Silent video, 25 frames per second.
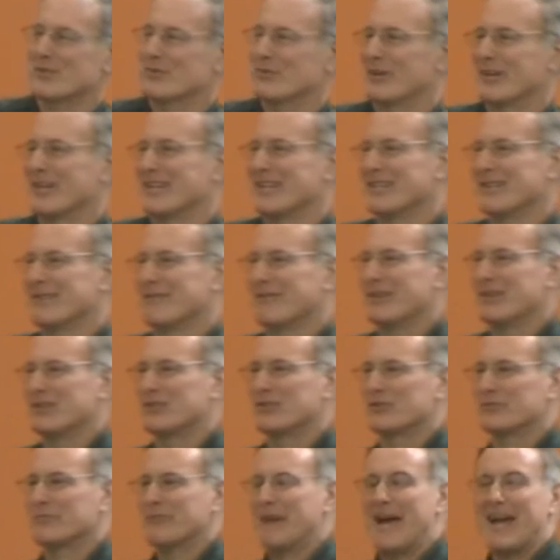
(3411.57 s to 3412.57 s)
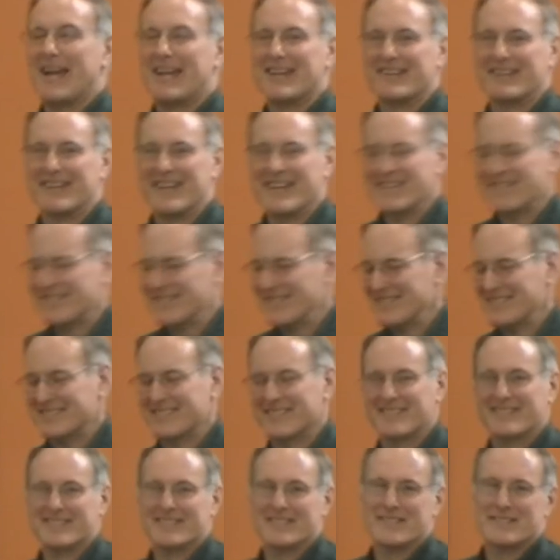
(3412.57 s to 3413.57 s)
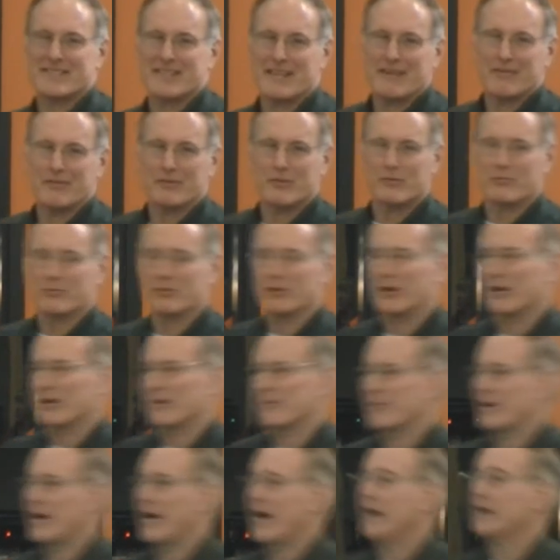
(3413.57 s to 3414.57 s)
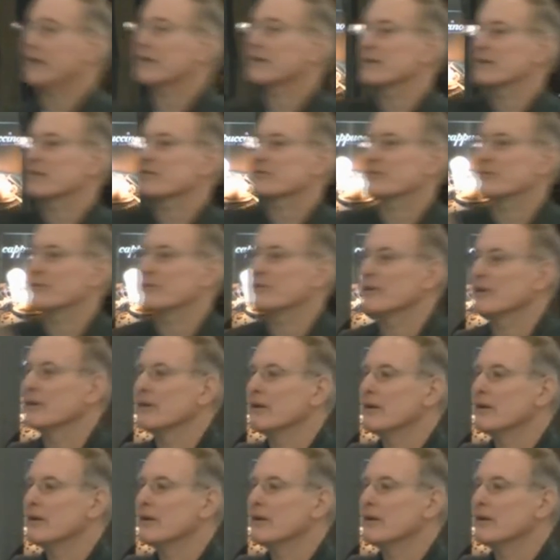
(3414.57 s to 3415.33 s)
those 20 individuals back in 1967 brought back. Yes, sir.